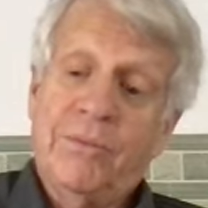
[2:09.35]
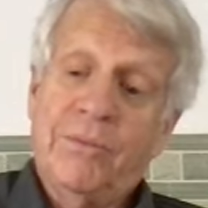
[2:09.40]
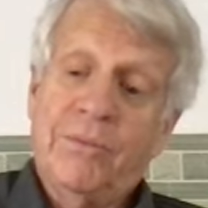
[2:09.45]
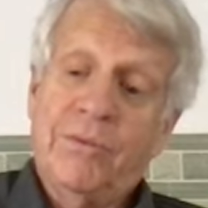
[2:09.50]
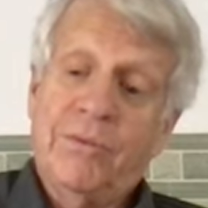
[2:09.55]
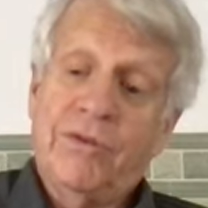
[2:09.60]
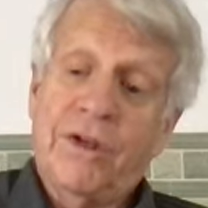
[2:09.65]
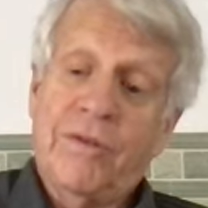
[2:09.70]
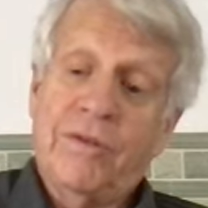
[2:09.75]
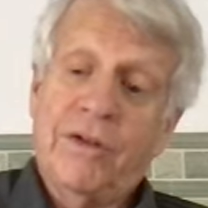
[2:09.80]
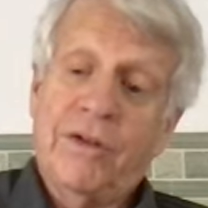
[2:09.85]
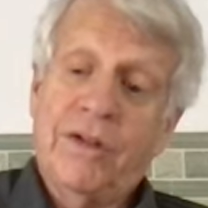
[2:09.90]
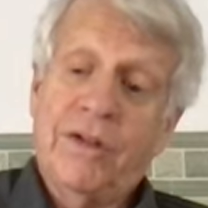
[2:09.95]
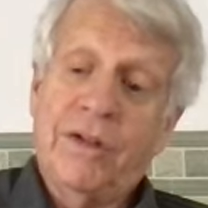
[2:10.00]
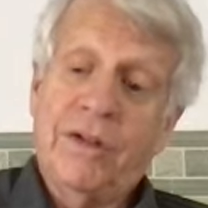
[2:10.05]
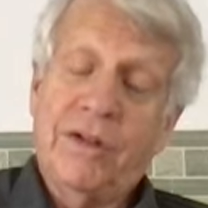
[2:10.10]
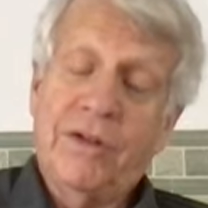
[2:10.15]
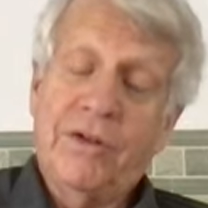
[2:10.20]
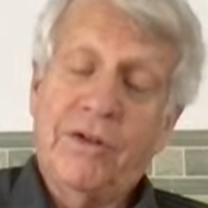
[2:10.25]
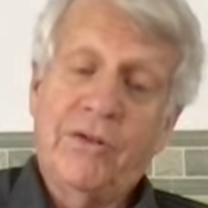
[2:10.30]

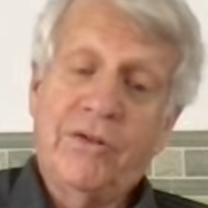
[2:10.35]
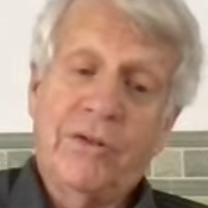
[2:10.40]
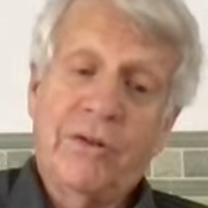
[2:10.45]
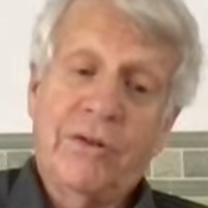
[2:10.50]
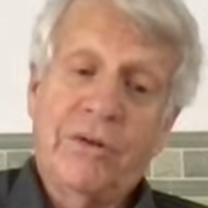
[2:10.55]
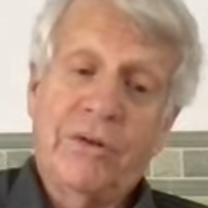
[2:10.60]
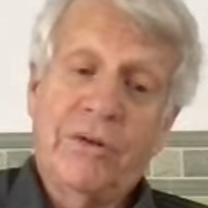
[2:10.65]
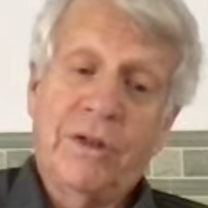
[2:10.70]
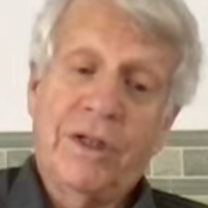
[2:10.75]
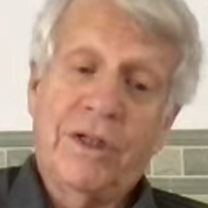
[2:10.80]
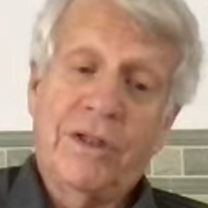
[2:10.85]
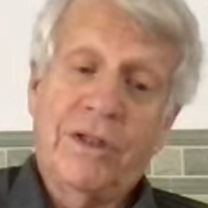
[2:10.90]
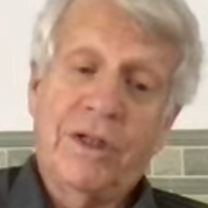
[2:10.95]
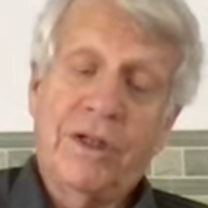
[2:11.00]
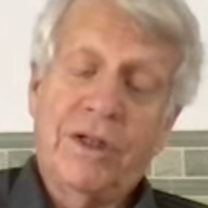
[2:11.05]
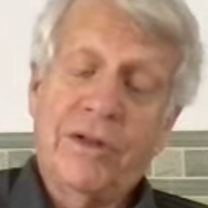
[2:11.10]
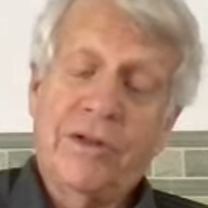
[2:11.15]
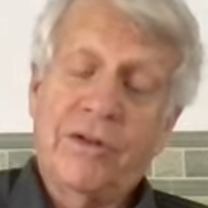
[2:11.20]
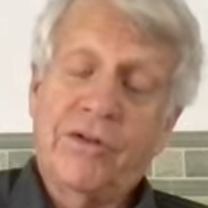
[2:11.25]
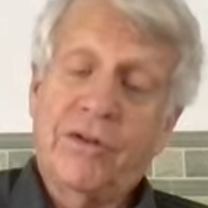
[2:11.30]
17 years old,
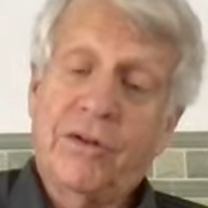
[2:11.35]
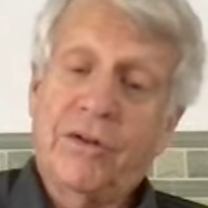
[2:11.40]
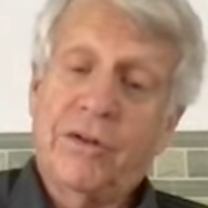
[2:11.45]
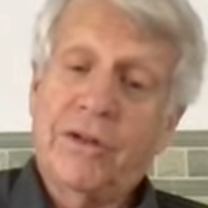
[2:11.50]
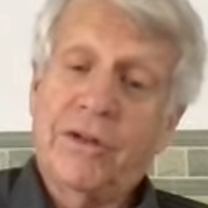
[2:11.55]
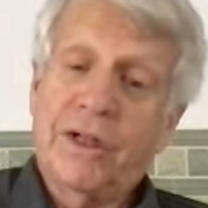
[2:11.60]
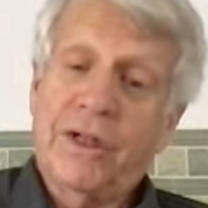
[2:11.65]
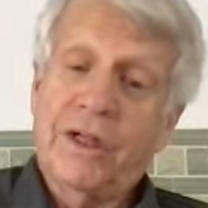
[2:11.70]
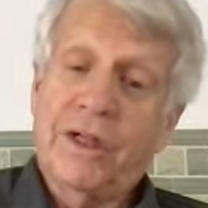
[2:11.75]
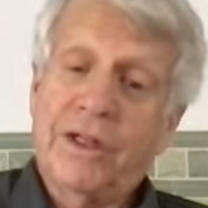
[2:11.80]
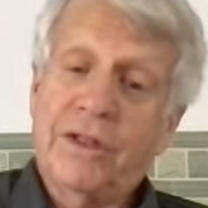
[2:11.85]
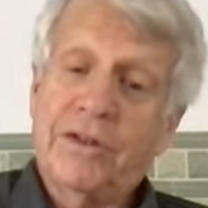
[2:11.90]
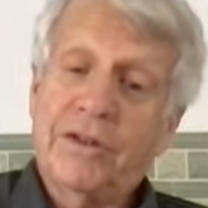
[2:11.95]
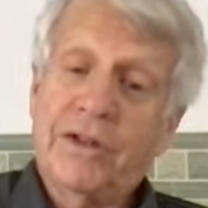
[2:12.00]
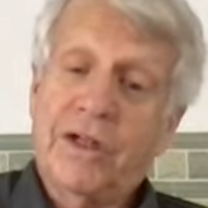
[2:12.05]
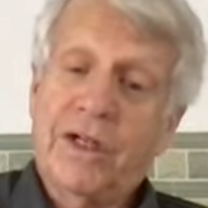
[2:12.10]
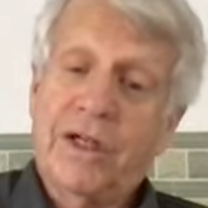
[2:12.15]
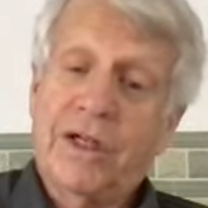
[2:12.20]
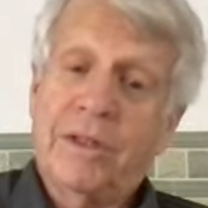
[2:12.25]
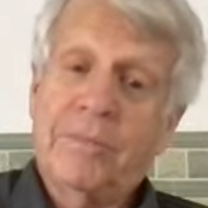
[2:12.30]
18 years old, I got a
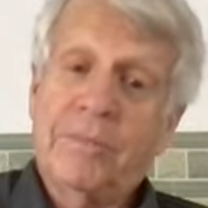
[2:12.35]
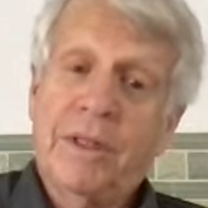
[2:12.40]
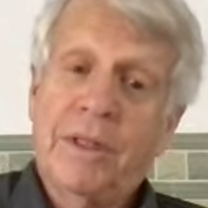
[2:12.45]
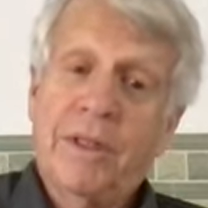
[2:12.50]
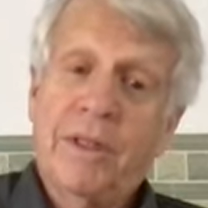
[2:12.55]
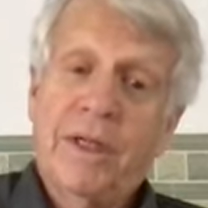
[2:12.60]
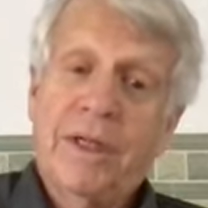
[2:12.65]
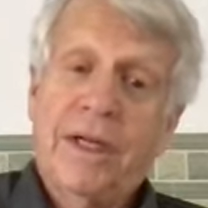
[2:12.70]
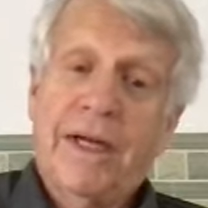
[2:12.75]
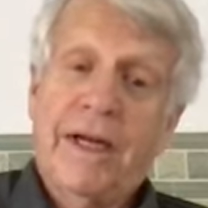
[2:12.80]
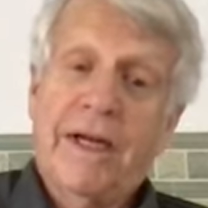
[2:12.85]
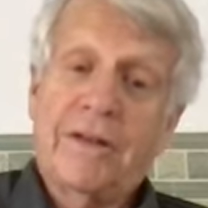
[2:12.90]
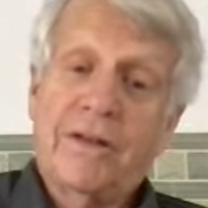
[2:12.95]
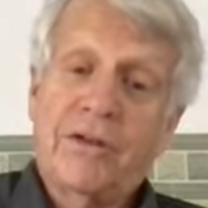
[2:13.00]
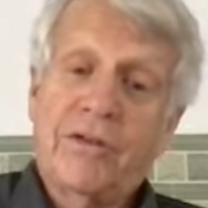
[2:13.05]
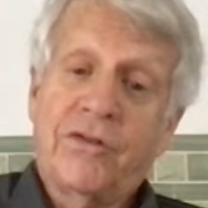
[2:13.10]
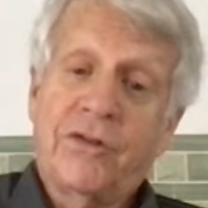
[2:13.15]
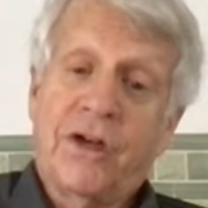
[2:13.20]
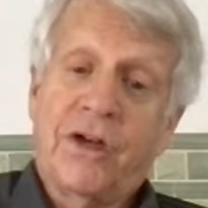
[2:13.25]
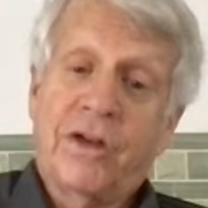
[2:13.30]
job at
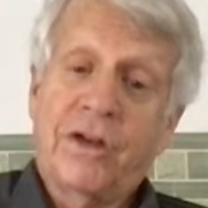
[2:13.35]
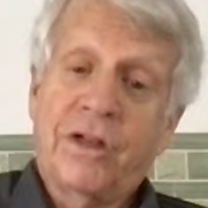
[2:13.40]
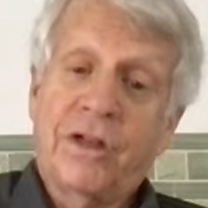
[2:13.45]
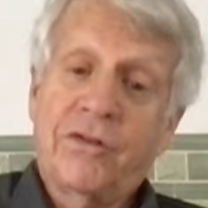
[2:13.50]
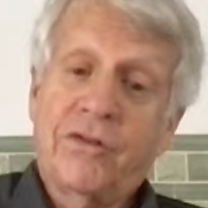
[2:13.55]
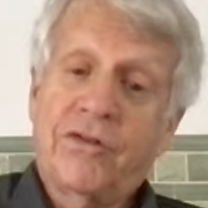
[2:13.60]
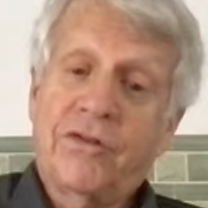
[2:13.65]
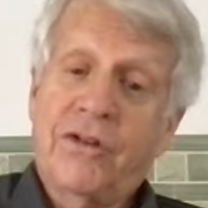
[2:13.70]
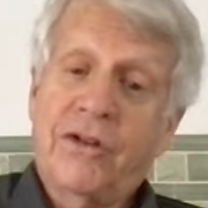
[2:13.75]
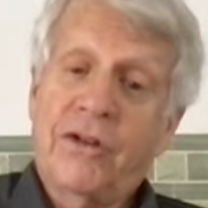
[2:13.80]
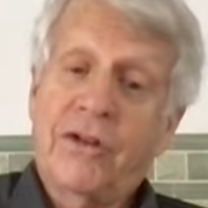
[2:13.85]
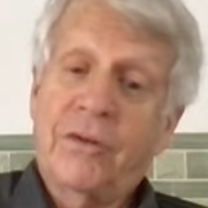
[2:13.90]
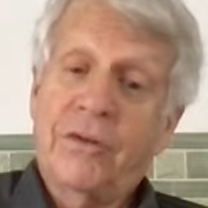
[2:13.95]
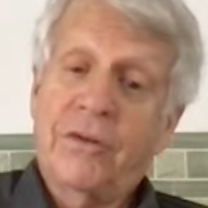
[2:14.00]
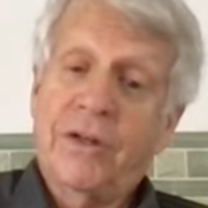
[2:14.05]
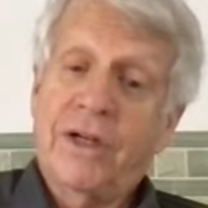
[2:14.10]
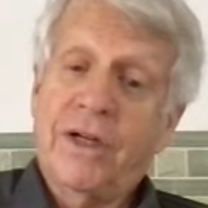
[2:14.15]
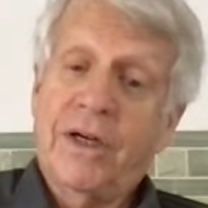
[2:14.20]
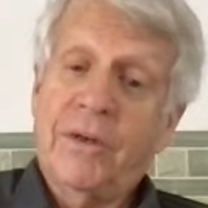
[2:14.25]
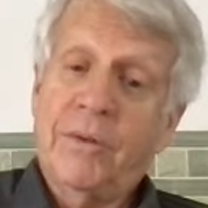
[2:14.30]
the Salk Institute,
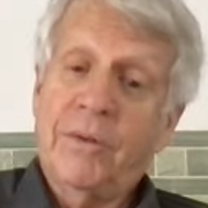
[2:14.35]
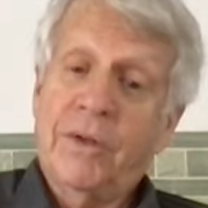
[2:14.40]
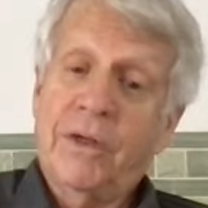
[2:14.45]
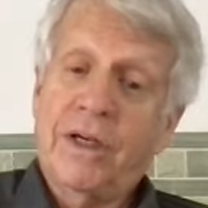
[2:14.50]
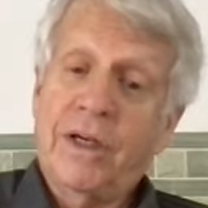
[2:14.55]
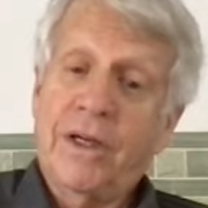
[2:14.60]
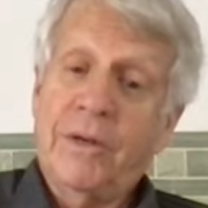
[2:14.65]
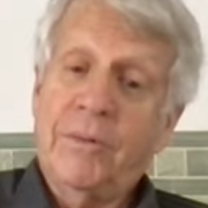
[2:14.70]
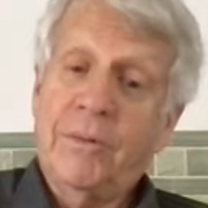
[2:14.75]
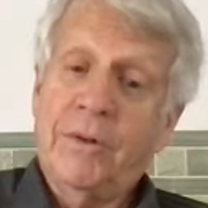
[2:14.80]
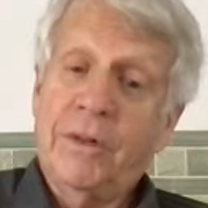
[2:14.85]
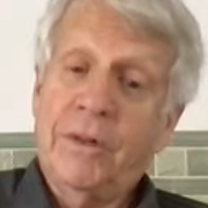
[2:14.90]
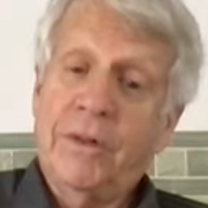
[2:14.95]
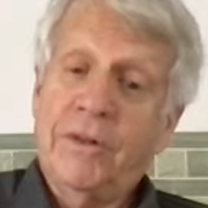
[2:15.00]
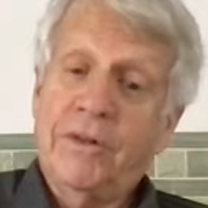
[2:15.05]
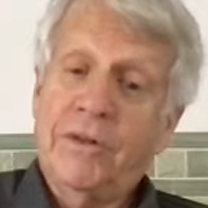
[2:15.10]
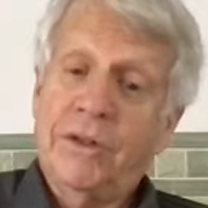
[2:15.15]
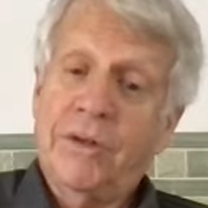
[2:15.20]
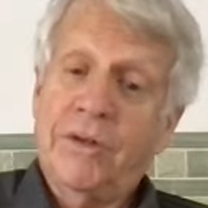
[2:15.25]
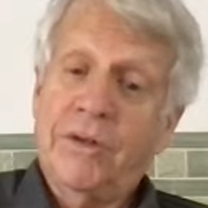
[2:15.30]
not working
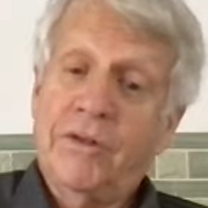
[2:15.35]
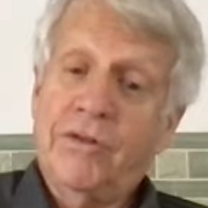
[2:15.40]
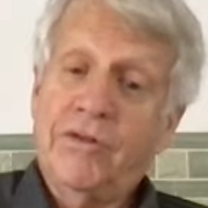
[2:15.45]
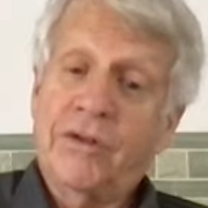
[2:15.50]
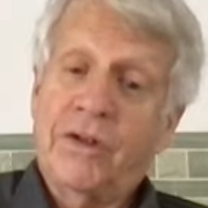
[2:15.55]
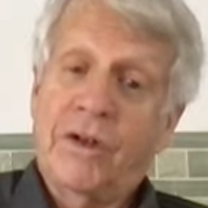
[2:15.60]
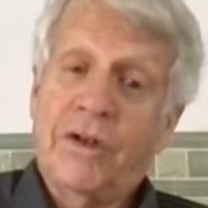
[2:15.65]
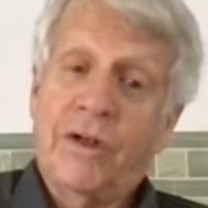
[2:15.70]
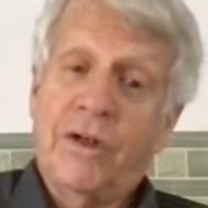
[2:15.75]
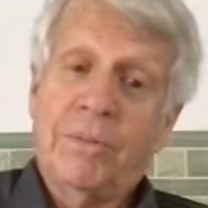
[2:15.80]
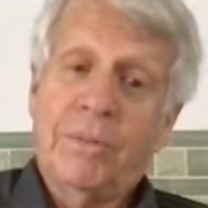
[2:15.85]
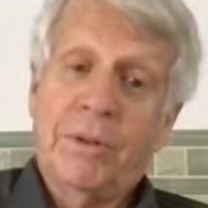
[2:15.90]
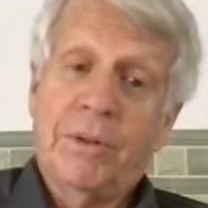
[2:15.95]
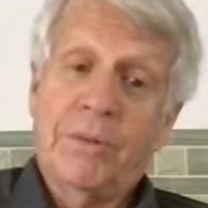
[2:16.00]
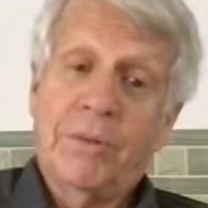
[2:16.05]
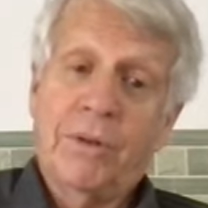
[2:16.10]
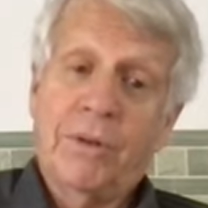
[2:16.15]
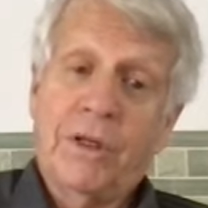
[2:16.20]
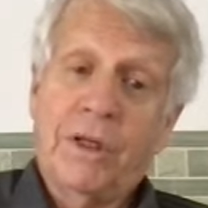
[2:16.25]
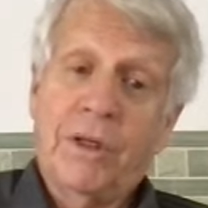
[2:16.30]
with Jonas Salk, but
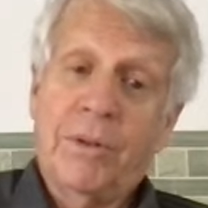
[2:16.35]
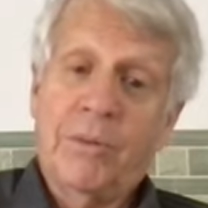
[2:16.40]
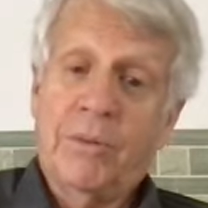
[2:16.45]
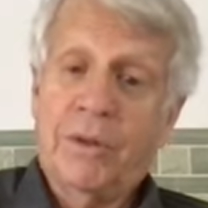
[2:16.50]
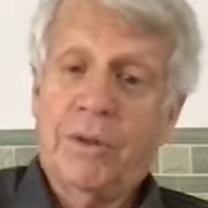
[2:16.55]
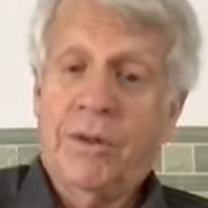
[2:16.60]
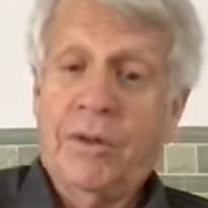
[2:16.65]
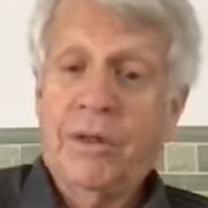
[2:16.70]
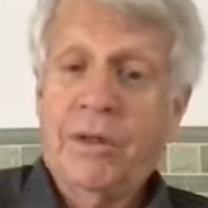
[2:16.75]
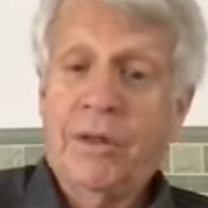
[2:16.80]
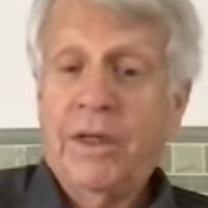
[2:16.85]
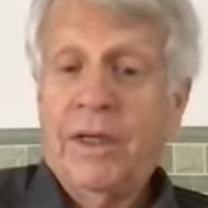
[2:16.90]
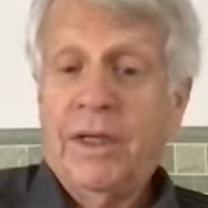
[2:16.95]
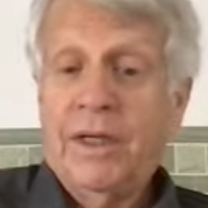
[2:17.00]
working with